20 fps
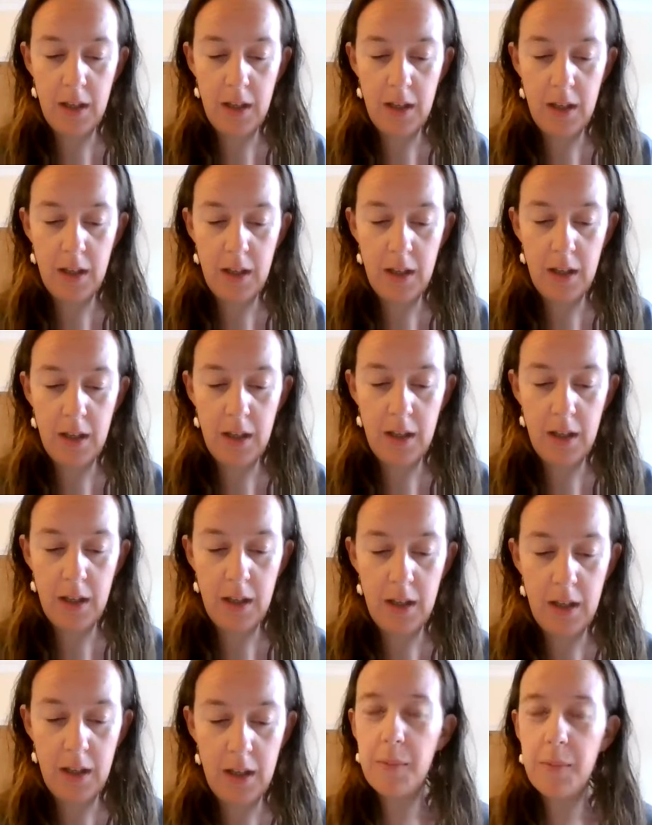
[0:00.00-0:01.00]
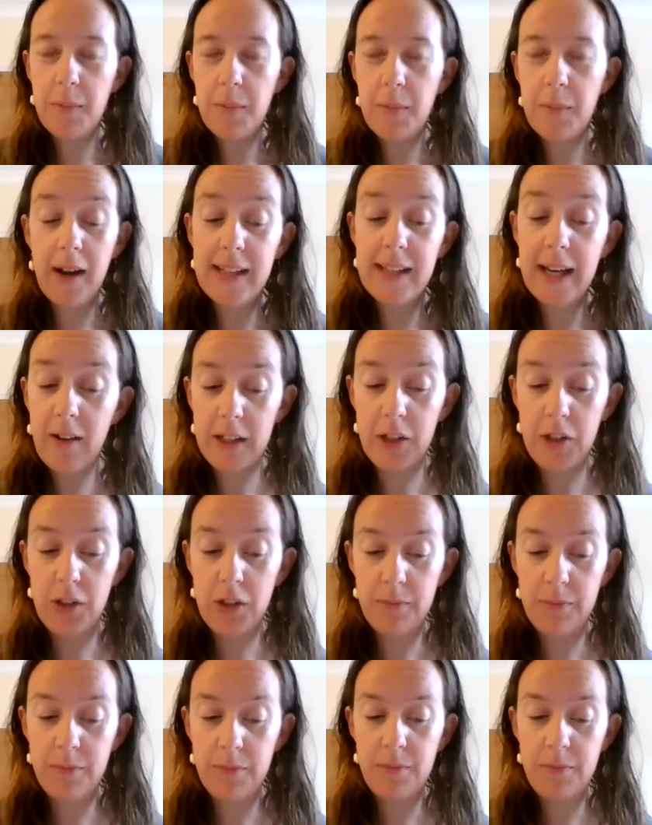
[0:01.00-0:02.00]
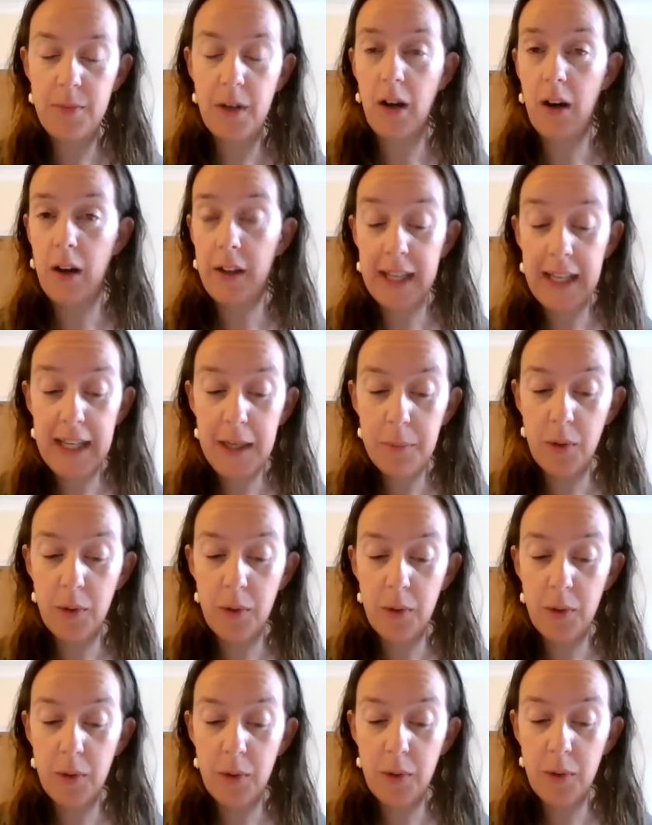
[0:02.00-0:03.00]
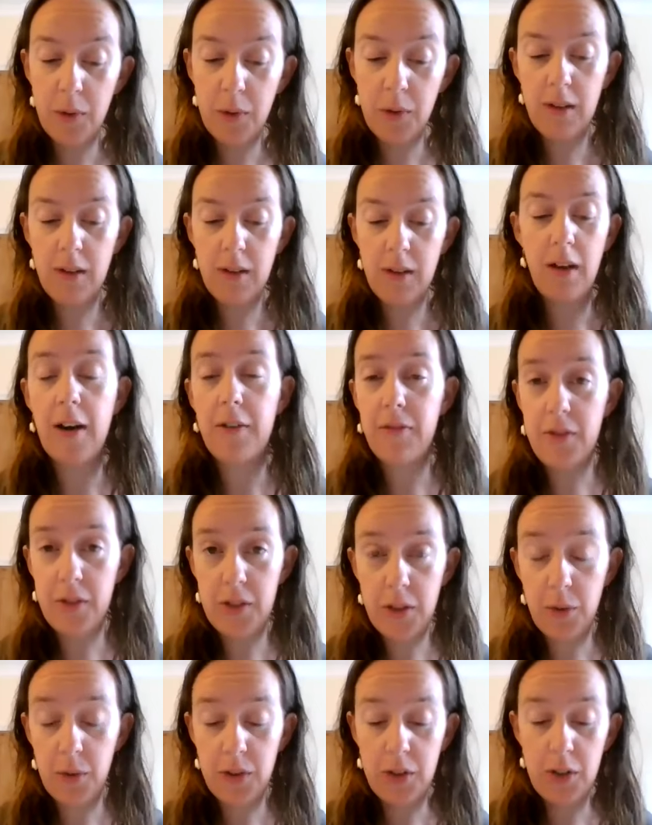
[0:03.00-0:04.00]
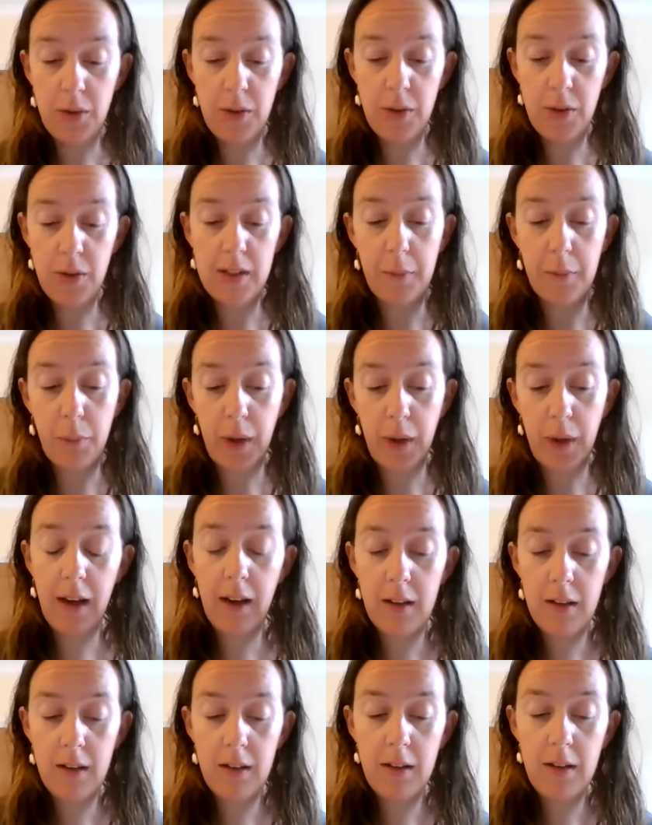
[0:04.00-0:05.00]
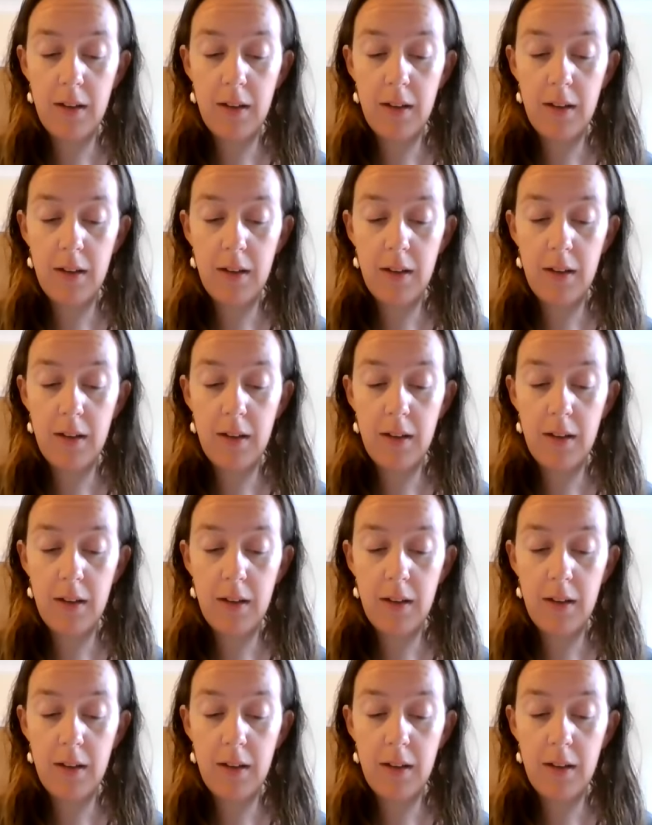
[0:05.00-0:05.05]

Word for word: He also boasts about his heritage. Are they Hebrews? A reference to his Jewish upbringing.